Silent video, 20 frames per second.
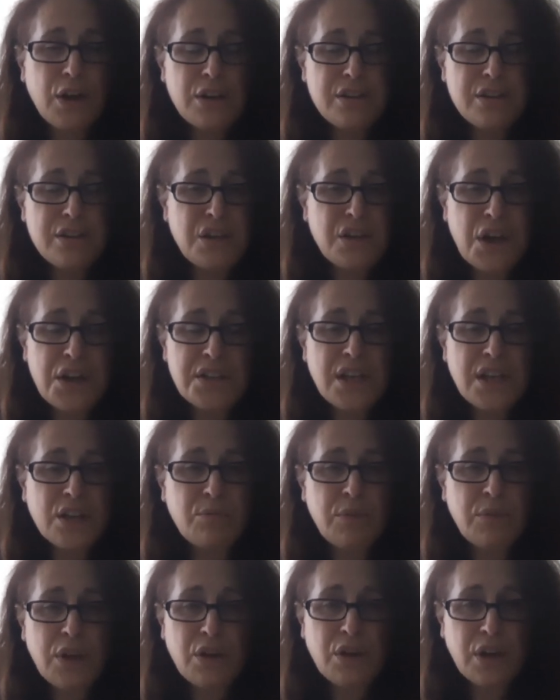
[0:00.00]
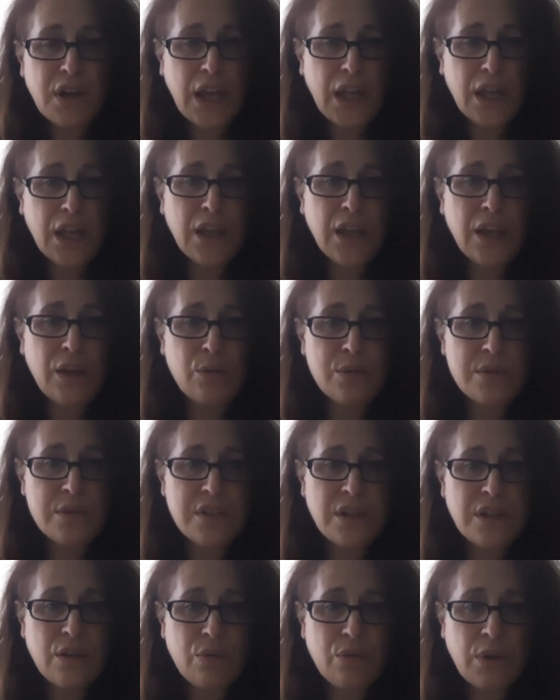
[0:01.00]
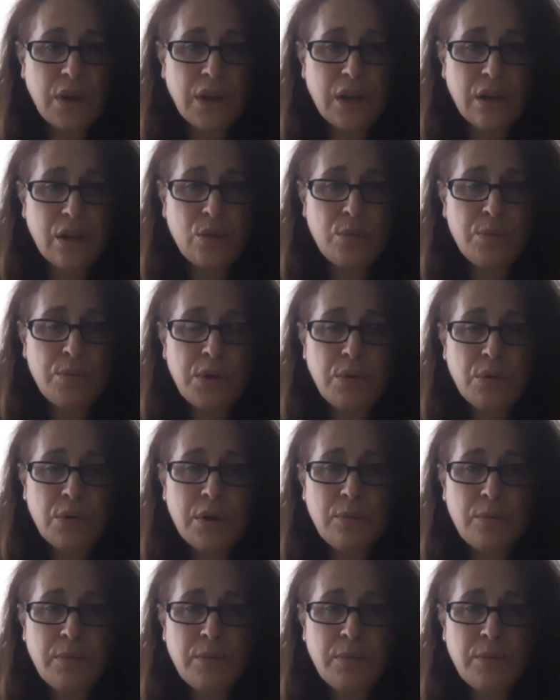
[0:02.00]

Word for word: just contact me or Kelly and we'll see if we can loop you in,